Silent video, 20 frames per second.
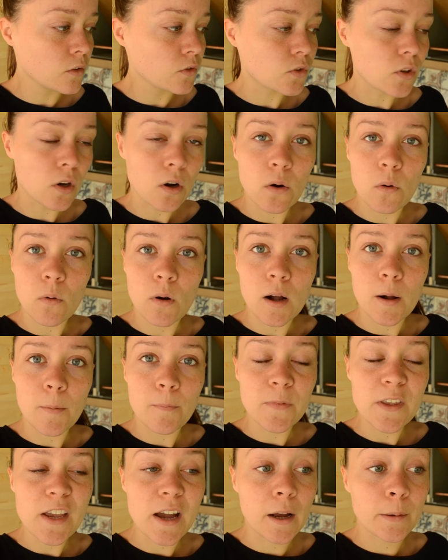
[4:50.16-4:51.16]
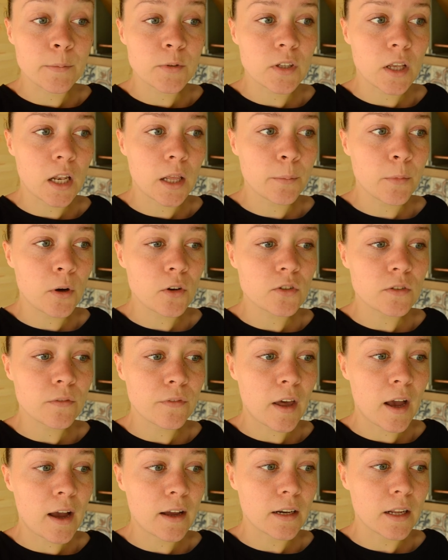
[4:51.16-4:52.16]
So yeah, I'm selling most of
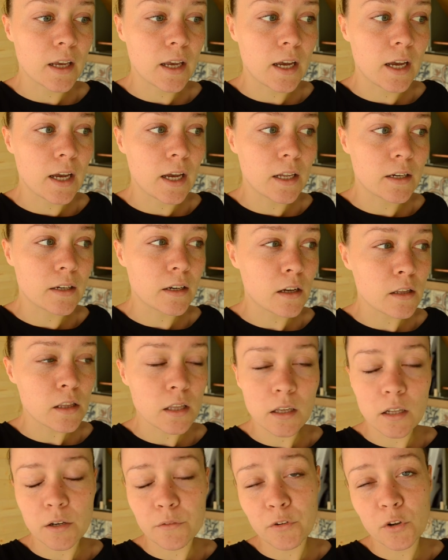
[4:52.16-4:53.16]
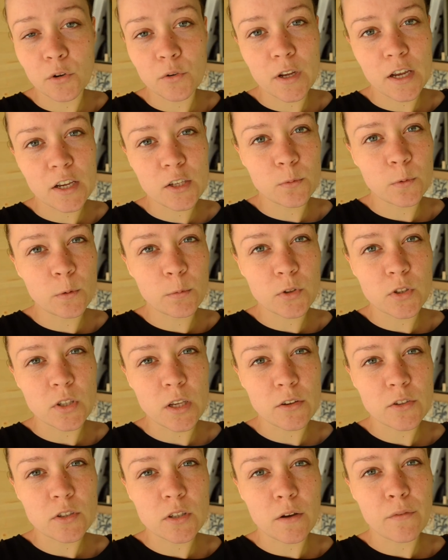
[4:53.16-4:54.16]
that, and I think in a few days we will
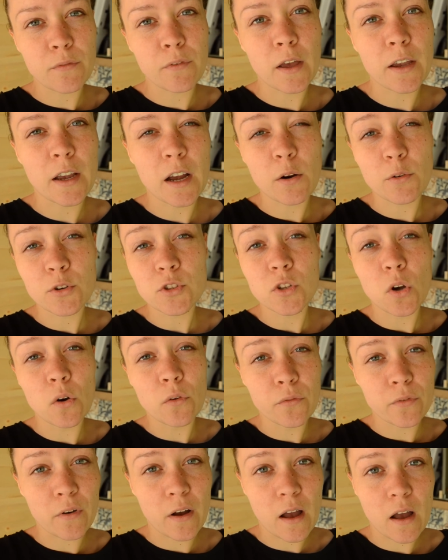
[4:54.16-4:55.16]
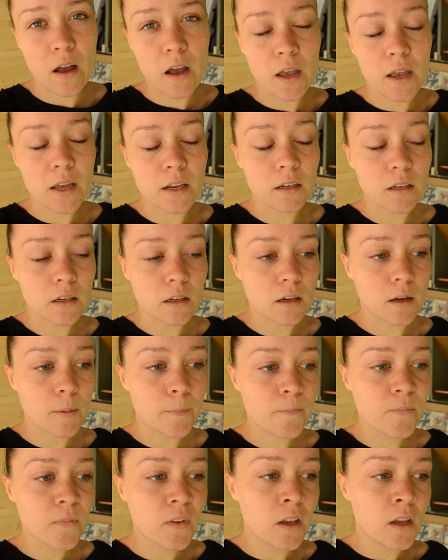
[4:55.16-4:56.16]
sell stuff like our sofa
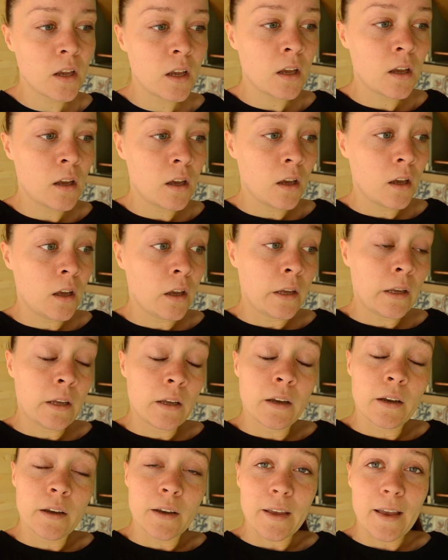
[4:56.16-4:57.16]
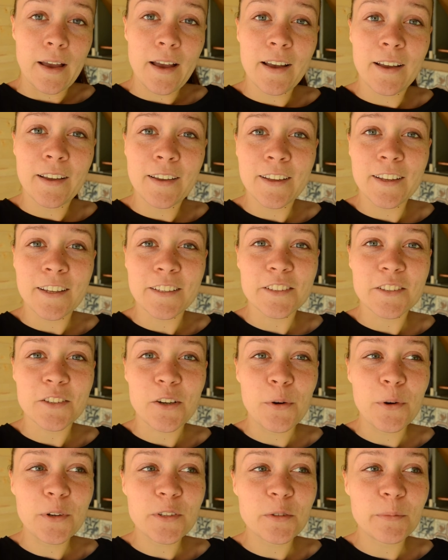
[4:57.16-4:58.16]
and yeah, it's
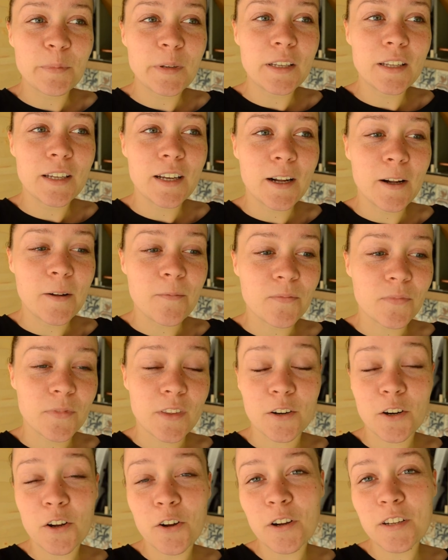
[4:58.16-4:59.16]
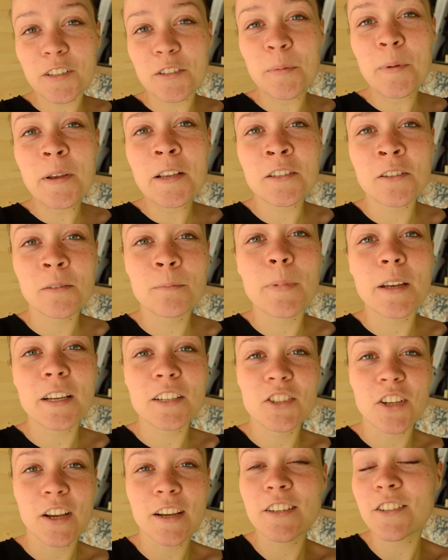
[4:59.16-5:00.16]
going to be, there are going to be some
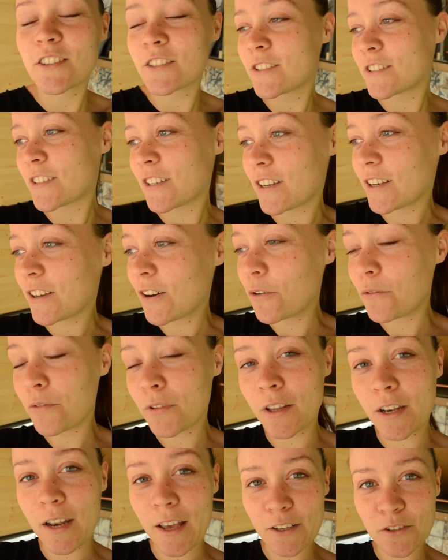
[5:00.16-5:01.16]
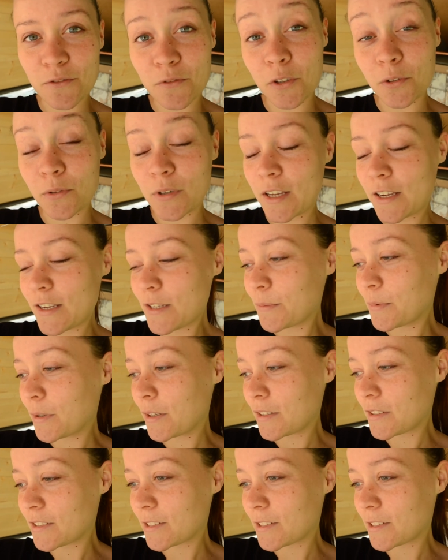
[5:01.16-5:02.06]
big changes over the next few days, but